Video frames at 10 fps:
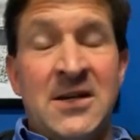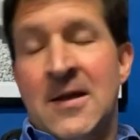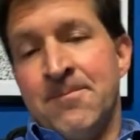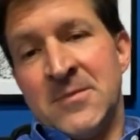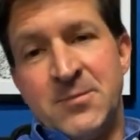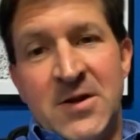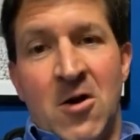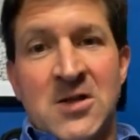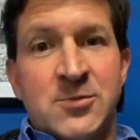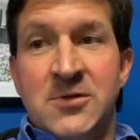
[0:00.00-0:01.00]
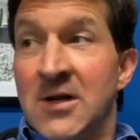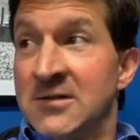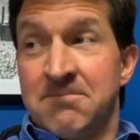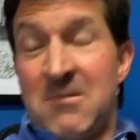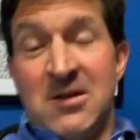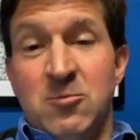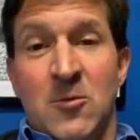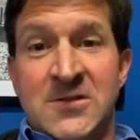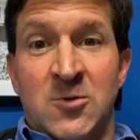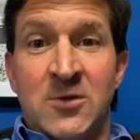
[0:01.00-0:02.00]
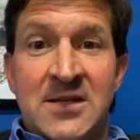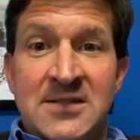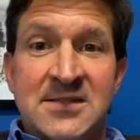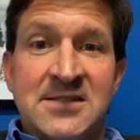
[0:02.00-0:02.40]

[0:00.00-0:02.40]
And being honest with you guys, like, I wrestle with this.